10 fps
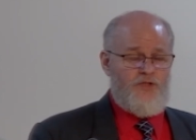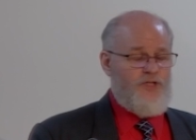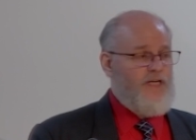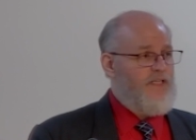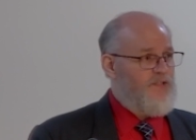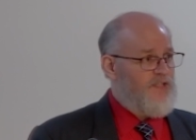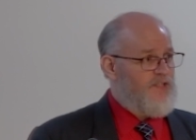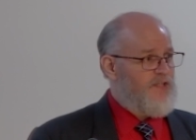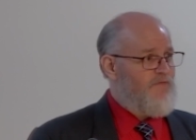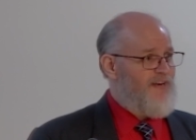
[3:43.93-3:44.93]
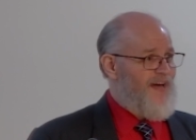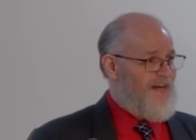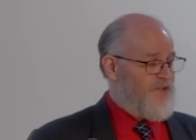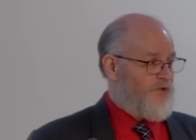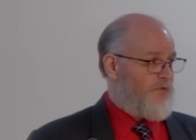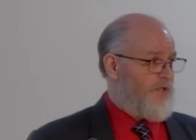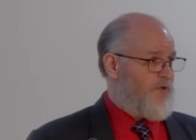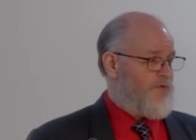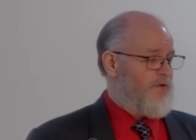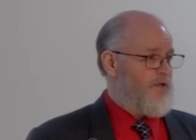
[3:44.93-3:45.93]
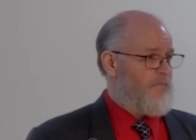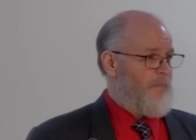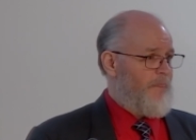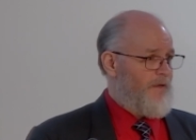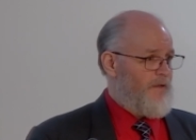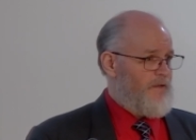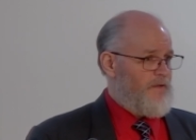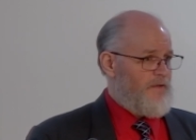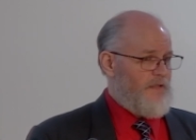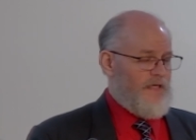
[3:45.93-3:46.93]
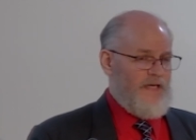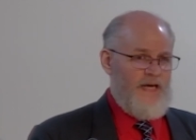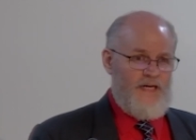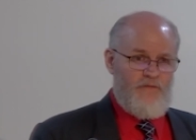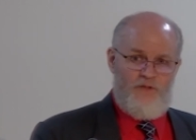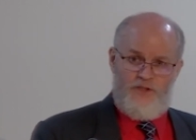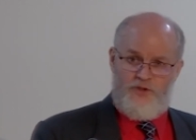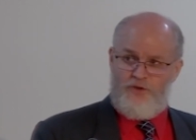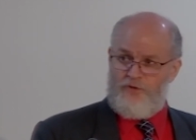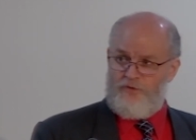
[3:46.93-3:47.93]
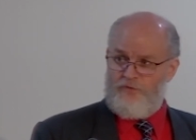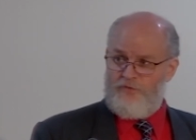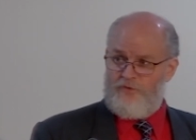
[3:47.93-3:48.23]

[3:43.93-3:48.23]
Jesus of Nazareth, King of the Jews.